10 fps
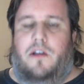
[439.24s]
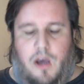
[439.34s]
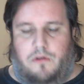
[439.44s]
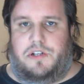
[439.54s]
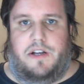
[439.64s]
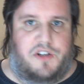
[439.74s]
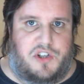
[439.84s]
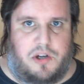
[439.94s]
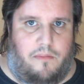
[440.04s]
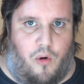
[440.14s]
goes
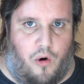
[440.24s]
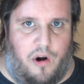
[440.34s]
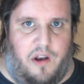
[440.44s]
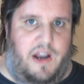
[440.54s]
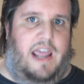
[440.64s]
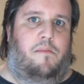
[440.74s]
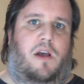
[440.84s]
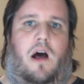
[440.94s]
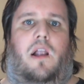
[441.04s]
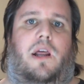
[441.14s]
into some more
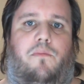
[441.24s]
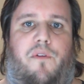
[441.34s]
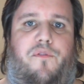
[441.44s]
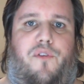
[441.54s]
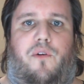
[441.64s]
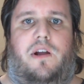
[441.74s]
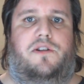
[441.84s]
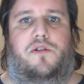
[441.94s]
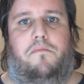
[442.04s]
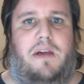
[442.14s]
name-calling,
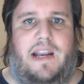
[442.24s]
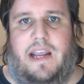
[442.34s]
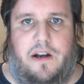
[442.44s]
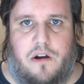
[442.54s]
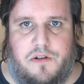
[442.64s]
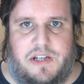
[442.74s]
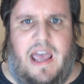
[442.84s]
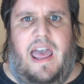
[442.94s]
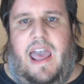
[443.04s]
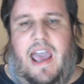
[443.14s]
referring to
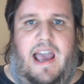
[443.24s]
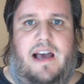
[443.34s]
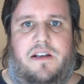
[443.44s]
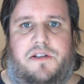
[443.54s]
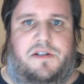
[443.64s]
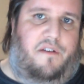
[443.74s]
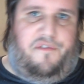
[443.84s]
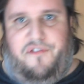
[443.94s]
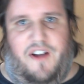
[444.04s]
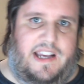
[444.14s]
meat-eaters as
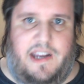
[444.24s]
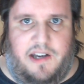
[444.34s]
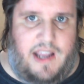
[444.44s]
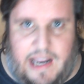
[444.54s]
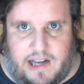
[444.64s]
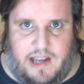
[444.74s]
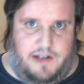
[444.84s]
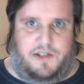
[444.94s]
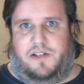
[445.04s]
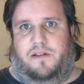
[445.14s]
fucking
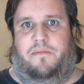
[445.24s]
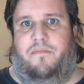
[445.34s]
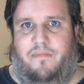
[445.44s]
idiots.